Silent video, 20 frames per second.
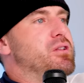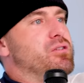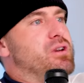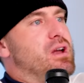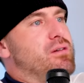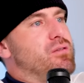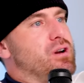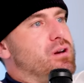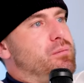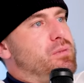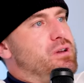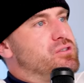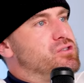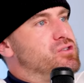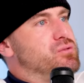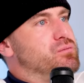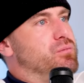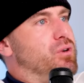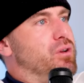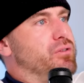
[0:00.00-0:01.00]
I mean, they're never going to
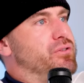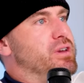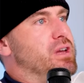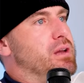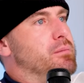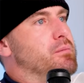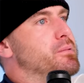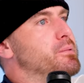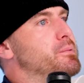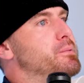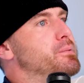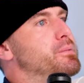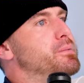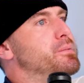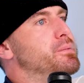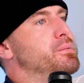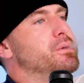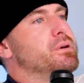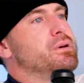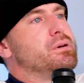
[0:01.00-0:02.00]
be a Super Bowl team.
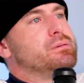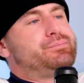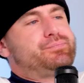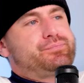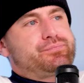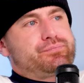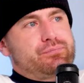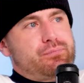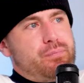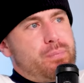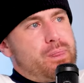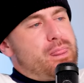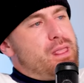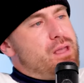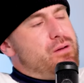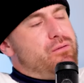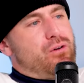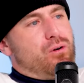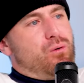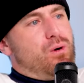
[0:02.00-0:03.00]
Why is that?
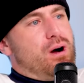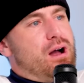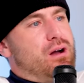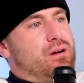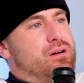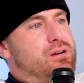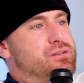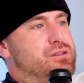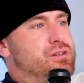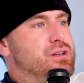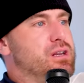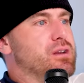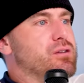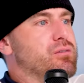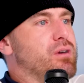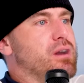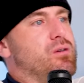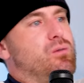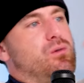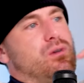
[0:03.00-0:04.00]
For a while, because you
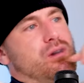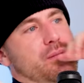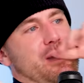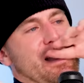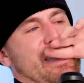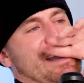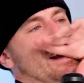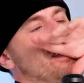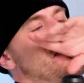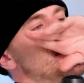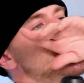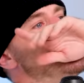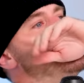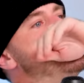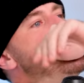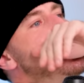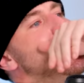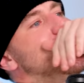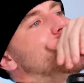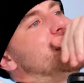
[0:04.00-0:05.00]
need a great quarterback, and I
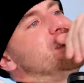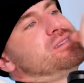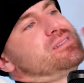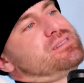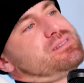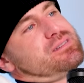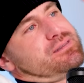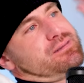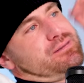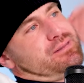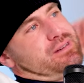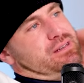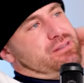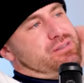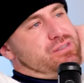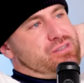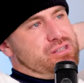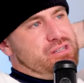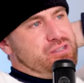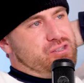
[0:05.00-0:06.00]
think that Mac is
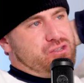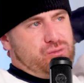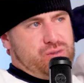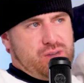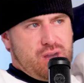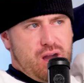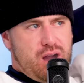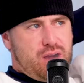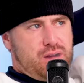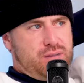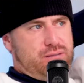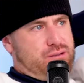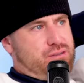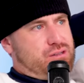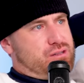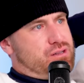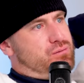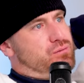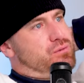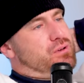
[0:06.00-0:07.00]
he's just he's too
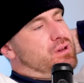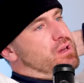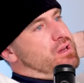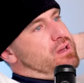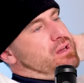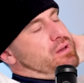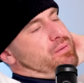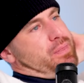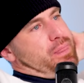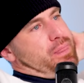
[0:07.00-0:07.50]
young. There's too